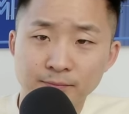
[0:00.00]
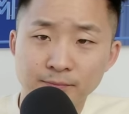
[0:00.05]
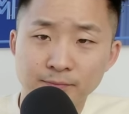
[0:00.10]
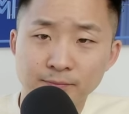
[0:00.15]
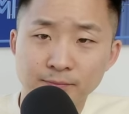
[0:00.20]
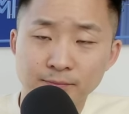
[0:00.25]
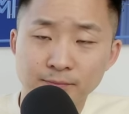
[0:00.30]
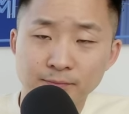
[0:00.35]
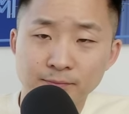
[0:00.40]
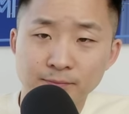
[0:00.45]

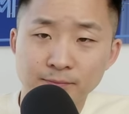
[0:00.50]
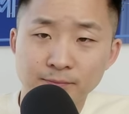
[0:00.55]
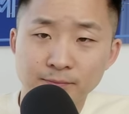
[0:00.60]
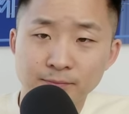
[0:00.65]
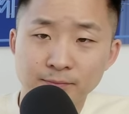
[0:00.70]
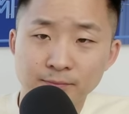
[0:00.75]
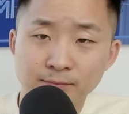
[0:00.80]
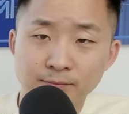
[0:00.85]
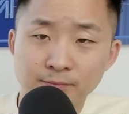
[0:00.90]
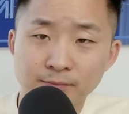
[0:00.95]

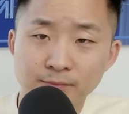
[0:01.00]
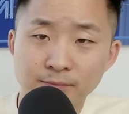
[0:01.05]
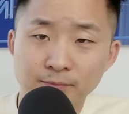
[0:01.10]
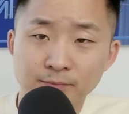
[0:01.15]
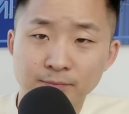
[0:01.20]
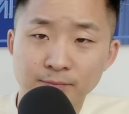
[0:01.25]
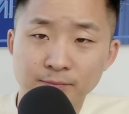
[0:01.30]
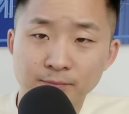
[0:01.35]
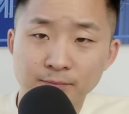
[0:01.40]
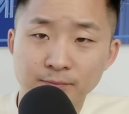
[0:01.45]

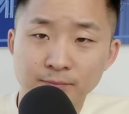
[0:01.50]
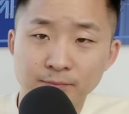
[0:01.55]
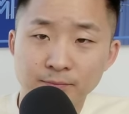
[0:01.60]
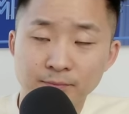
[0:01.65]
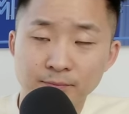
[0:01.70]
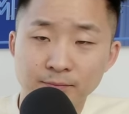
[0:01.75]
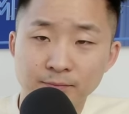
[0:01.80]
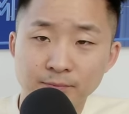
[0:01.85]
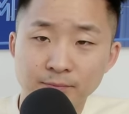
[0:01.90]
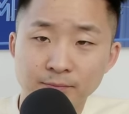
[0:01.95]

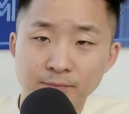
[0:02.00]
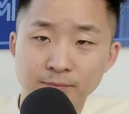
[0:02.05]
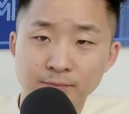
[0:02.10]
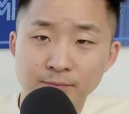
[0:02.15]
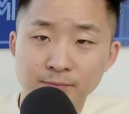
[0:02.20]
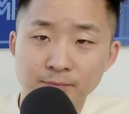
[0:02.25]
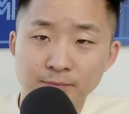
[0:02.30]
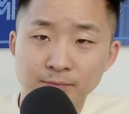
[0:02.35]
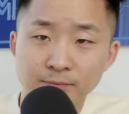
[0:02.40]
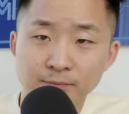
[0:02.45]

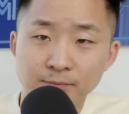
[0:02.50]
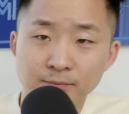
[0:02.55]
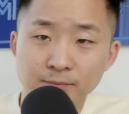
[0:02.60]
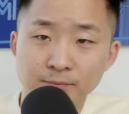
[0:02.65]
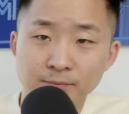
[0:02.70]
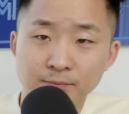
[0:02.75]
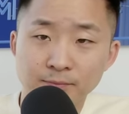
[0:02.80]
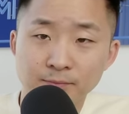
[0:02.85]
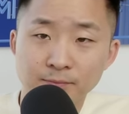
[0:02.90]
(not speaking)